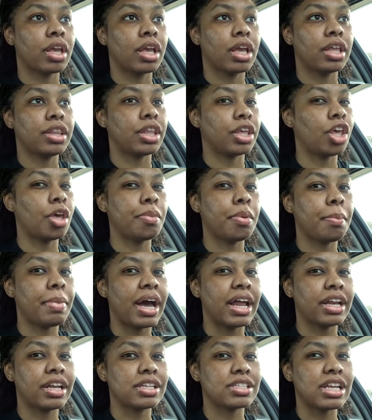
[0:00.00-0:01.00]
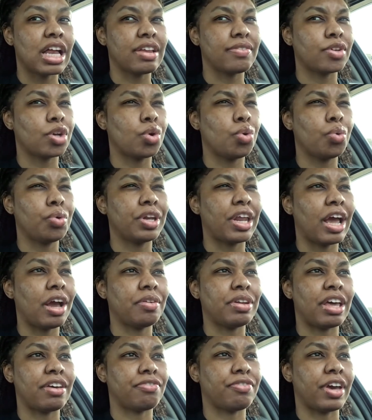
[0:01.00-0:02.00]
the human body does not even cool
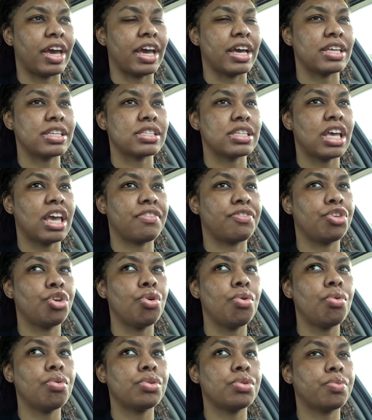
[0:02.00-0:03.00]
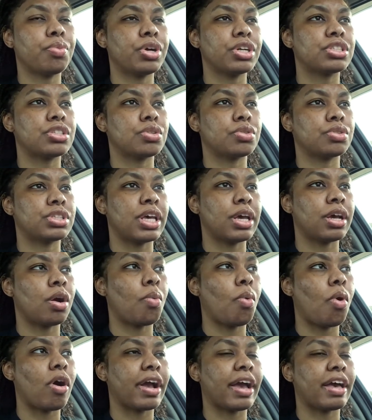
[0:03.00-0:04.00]
down that fast. If you were to take a
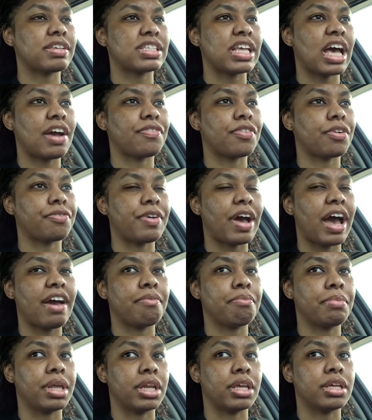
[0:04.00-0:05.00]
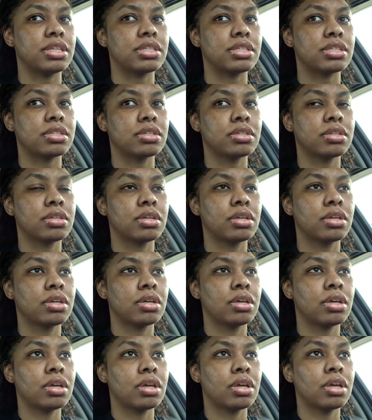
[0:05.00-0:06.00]
walk outside for five minutes
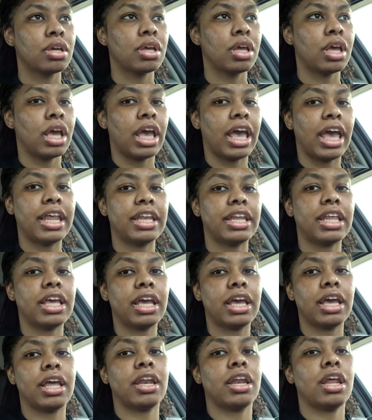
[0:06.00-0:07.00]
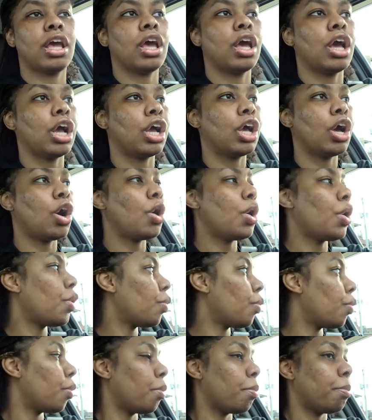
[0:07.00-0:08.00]
and then
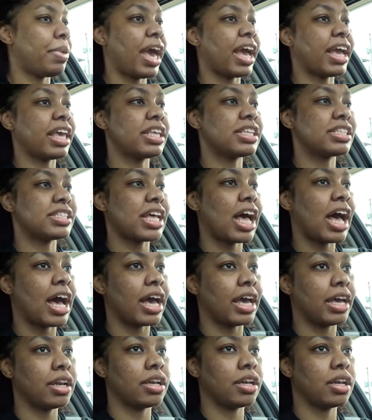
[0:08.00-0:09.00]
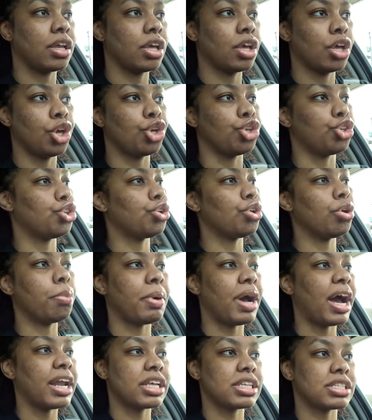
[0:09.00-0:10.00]
go back inside, your
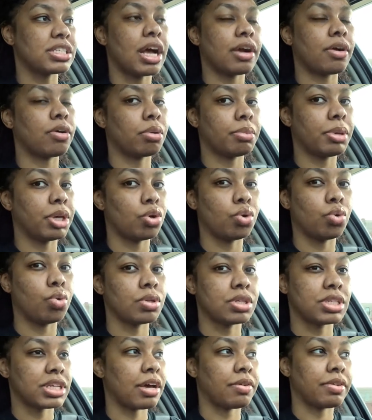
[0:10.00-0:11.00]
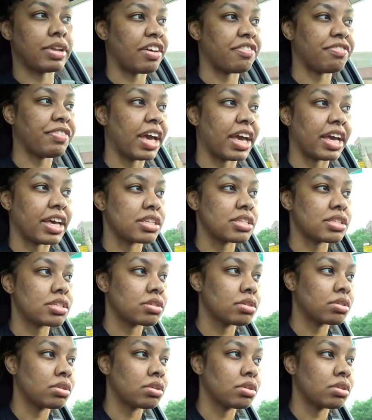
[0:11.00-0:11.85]
body's not going to be cooled down that fast.